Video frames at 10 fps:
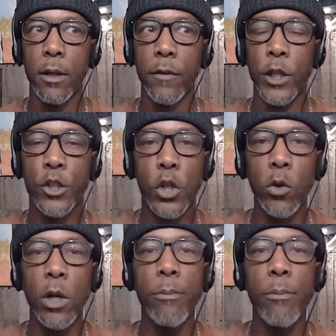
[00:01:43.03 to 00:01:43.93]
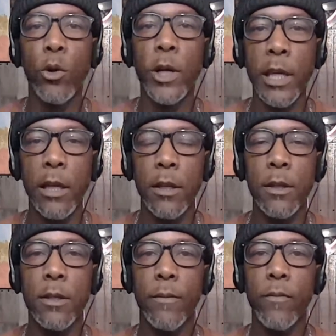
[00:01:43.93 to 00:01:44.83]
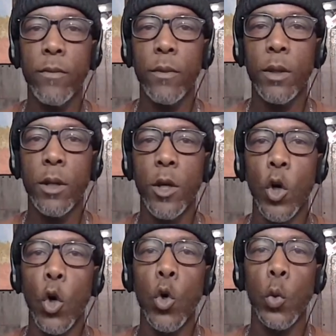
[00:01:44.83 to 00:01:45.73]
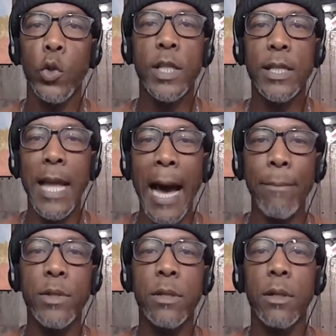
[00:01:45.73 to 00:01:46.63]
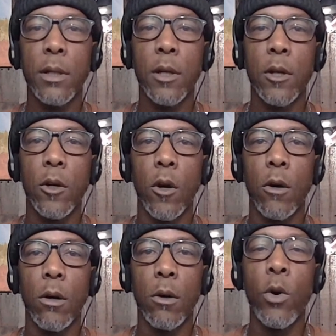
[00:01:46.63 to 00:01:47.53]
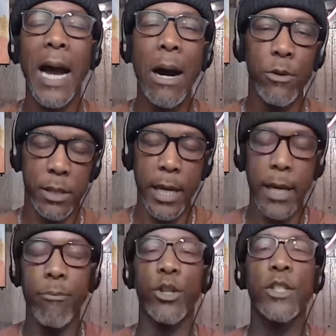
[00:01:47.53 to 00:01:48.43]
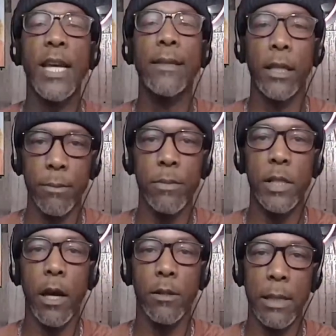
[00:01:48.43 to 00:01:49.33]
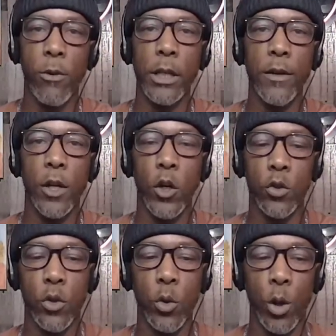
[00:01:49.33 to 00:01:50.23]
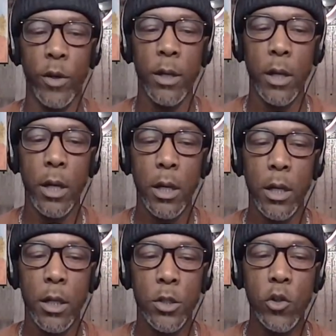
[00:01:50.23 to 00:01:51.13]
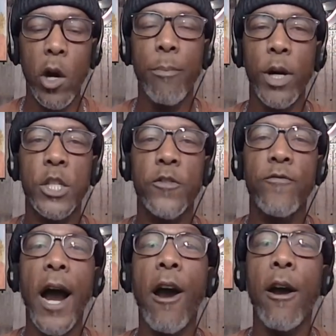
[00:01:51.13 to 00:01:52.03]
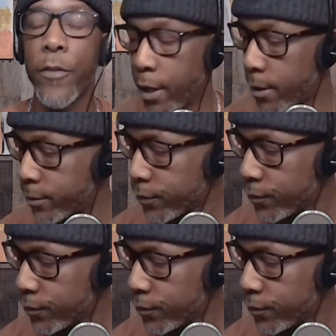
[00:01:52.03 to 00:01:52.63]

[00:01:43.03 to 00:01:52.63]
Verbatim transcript: the two employees who stopped where well, I would say protected themselves. I'm going to get the whole story. Starbucks fired them.